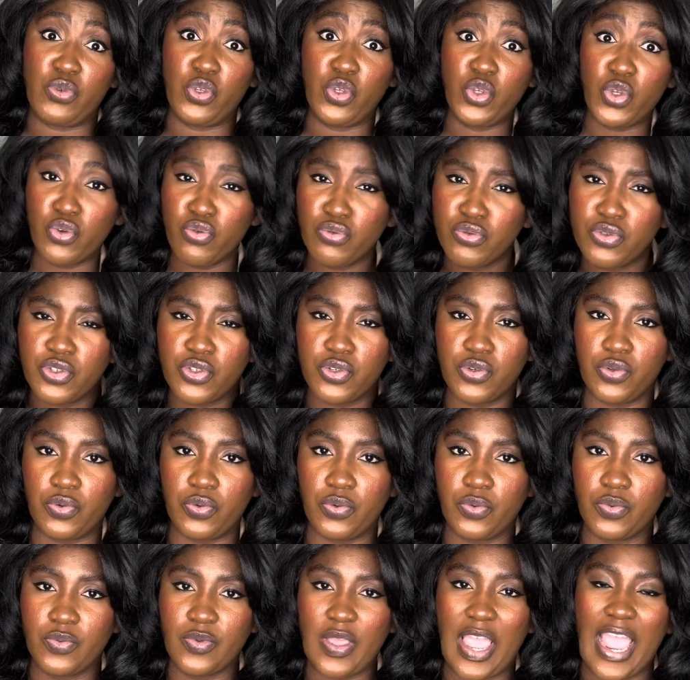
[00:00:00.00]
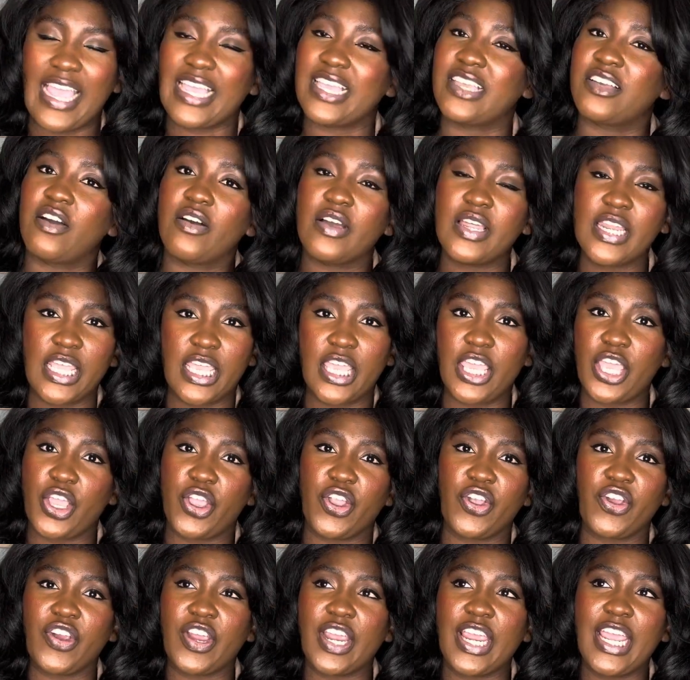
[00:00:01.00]
used to. I got
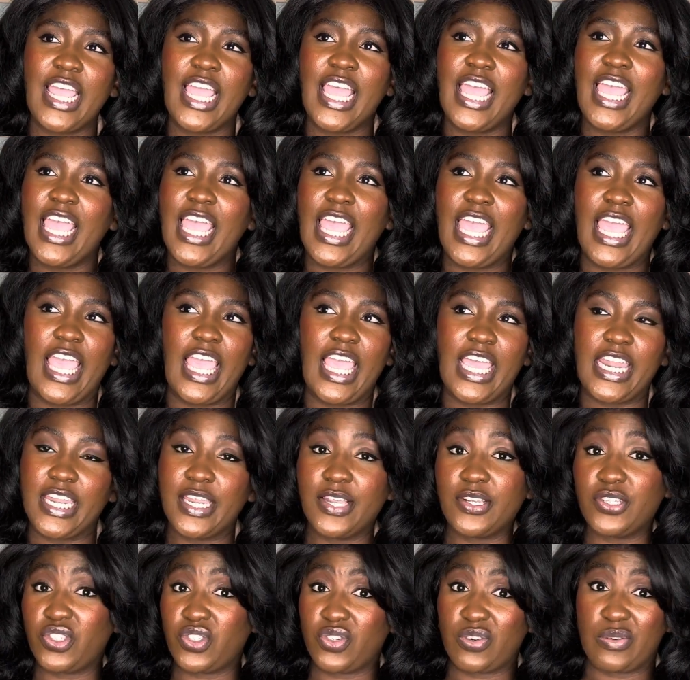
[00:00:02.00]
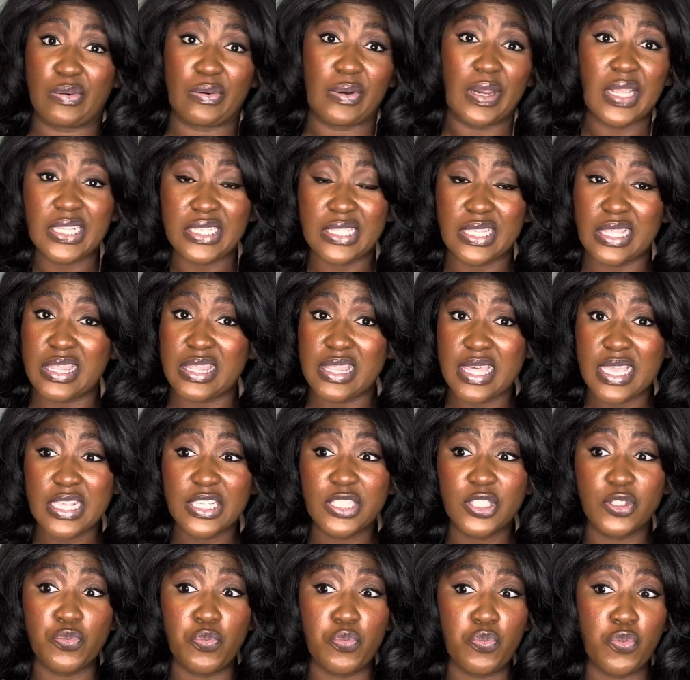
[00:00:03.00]
here and it's crazy.
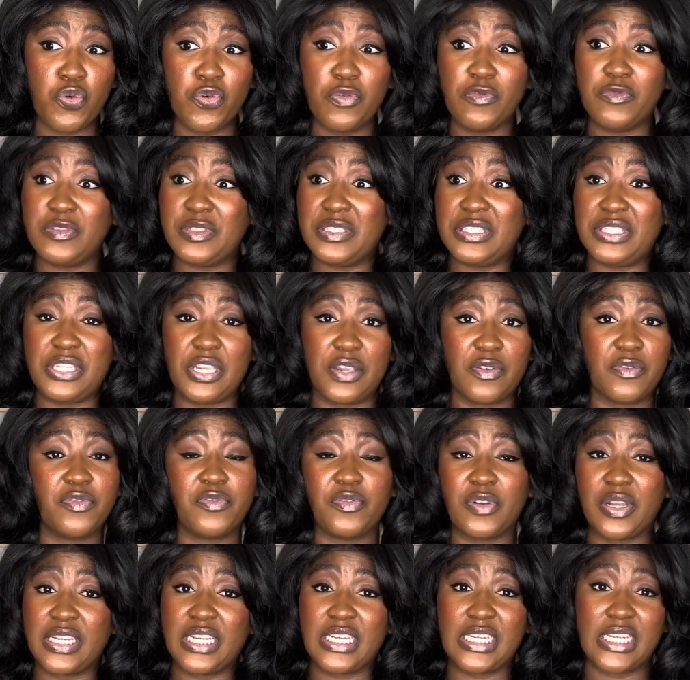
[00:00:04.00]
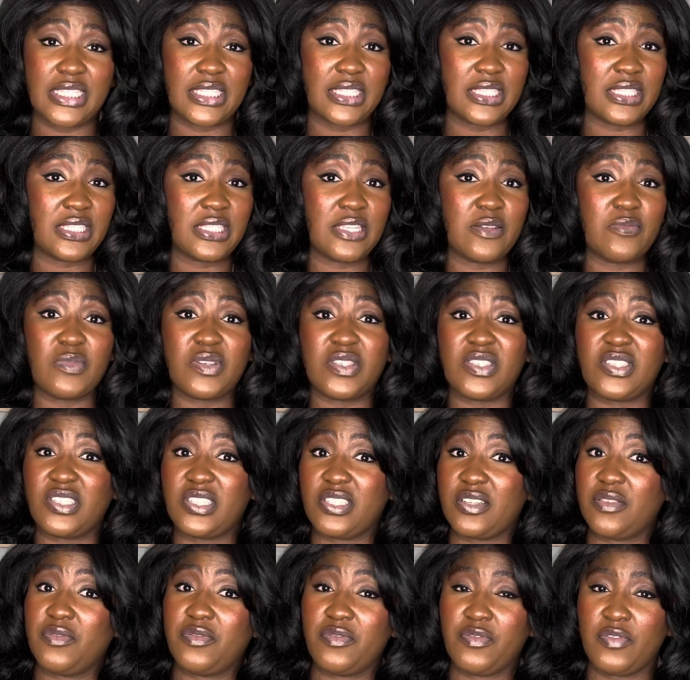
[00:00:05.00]
Things move differently. The system is
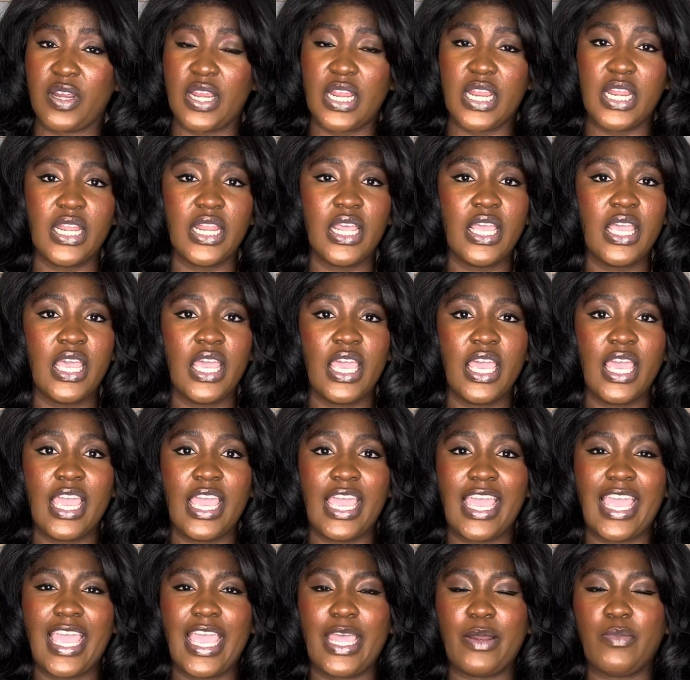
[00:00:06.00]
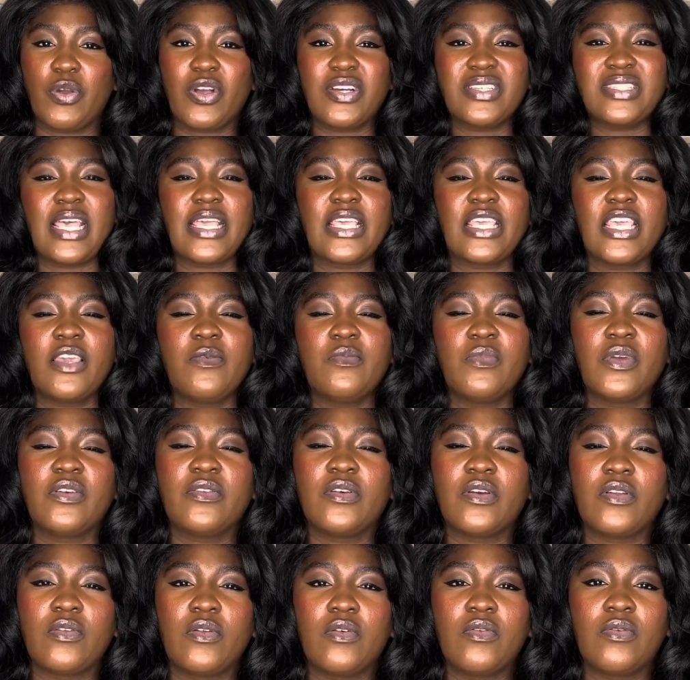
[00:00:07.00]
different. And because I came here
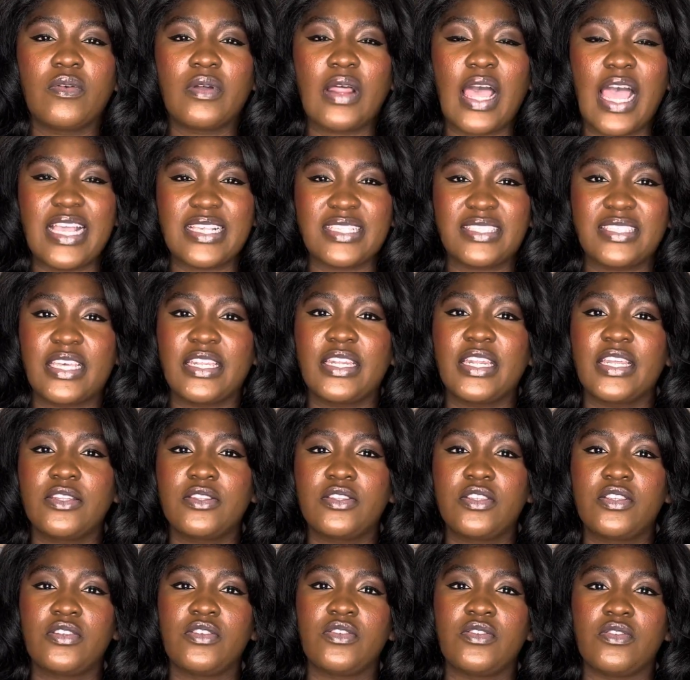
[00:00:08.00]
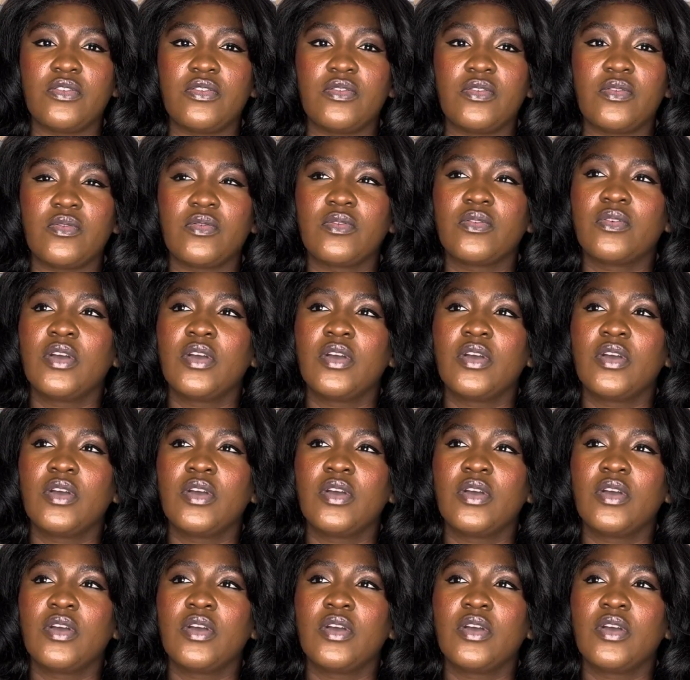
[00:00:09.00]
alone, I started to